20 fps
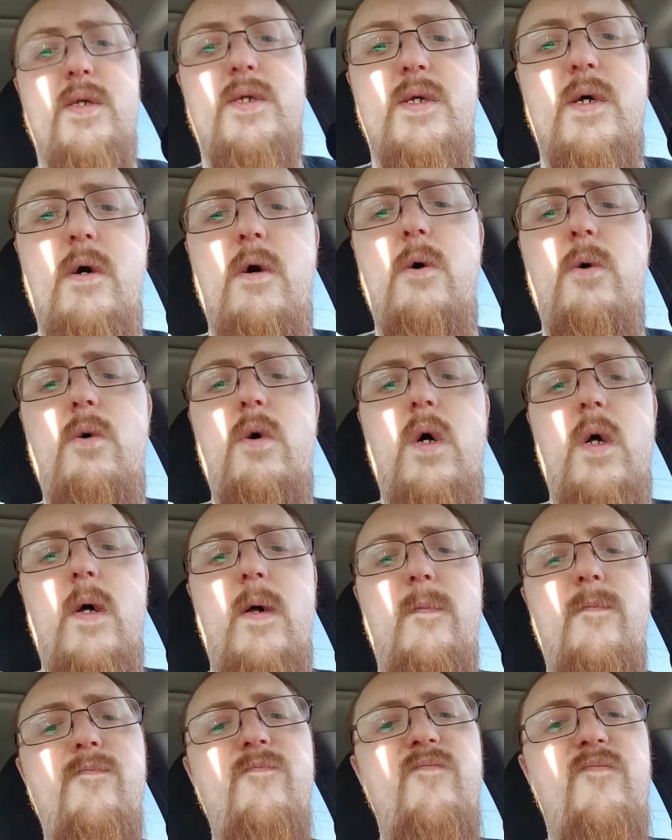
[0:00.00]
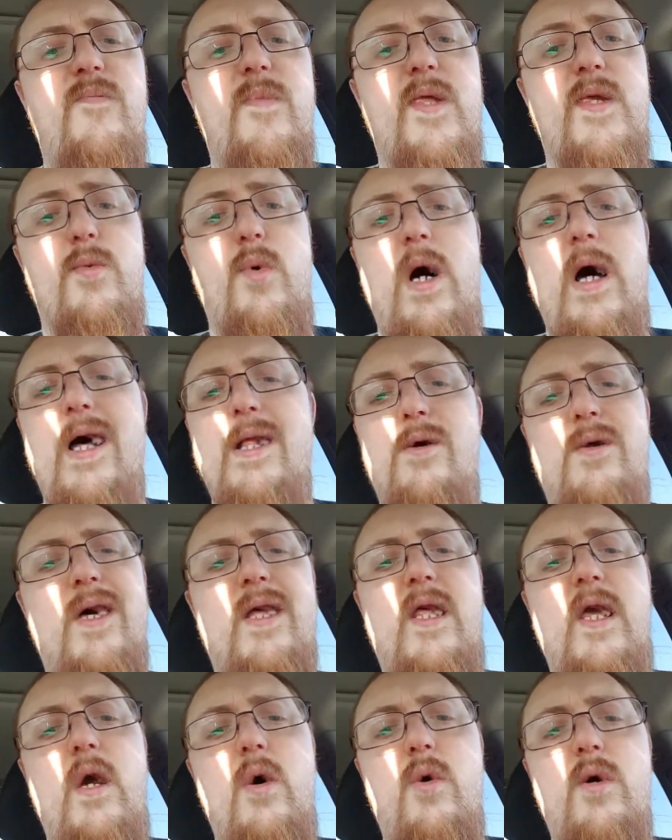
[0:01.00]
So that's why I don't
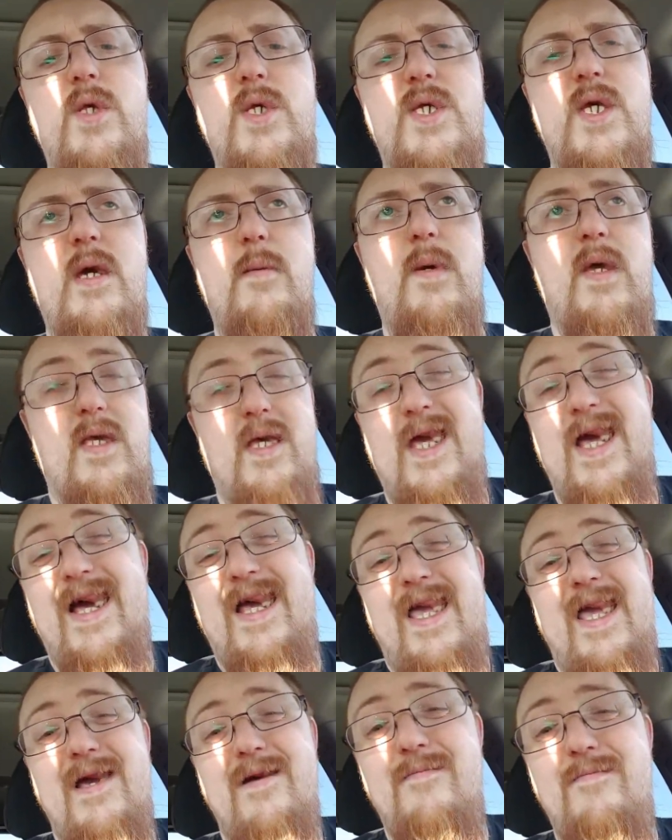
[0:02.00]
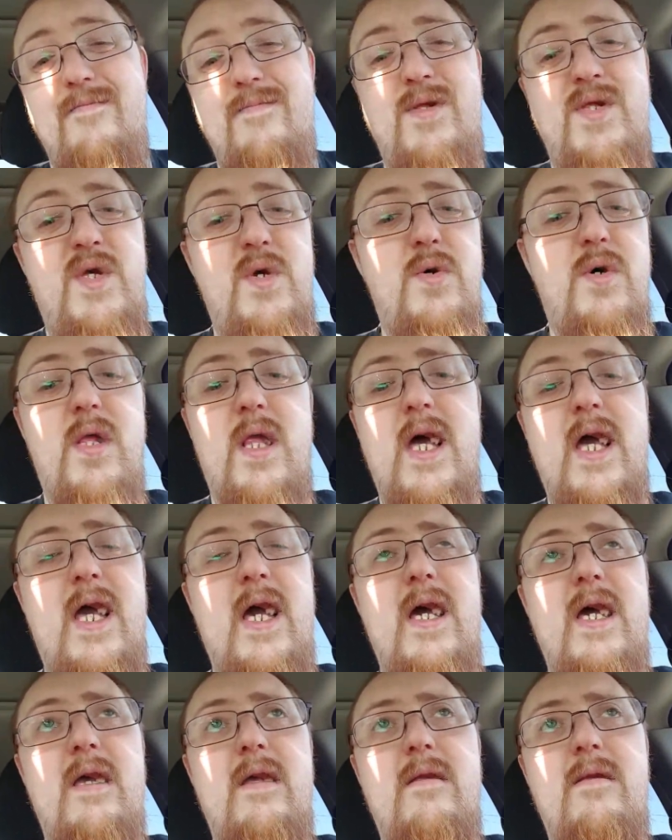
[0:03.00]
like to go in sick because like, I can't do it like
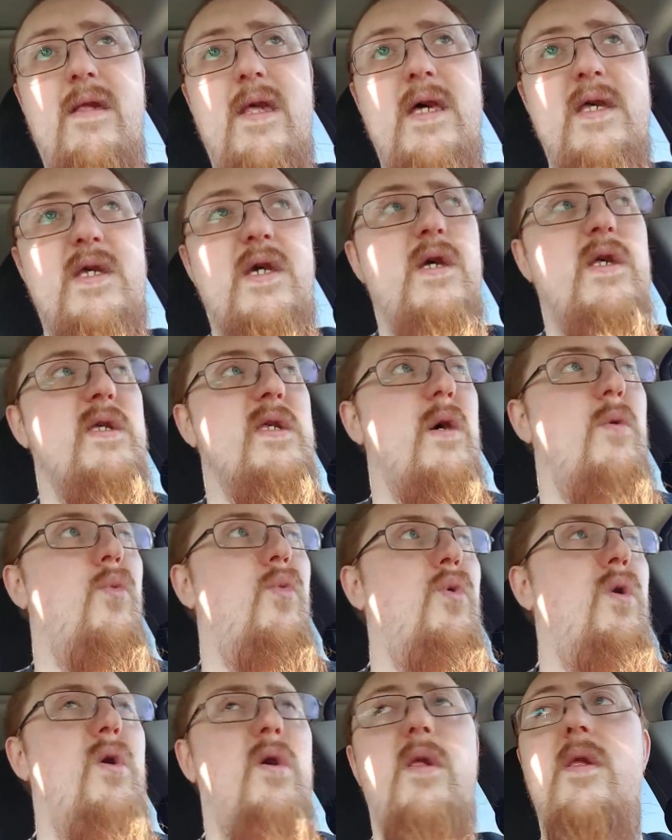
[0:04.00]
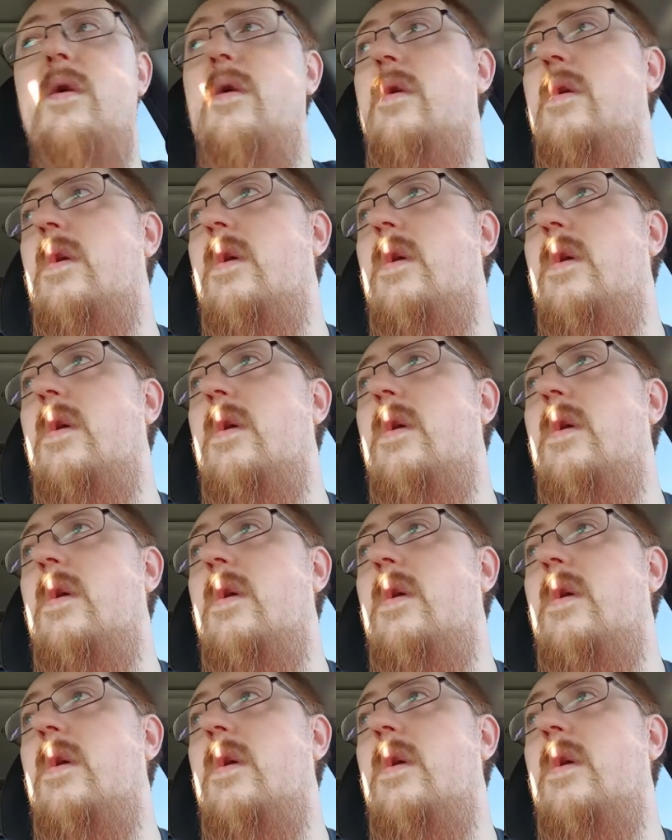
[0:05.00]
I as good as I would.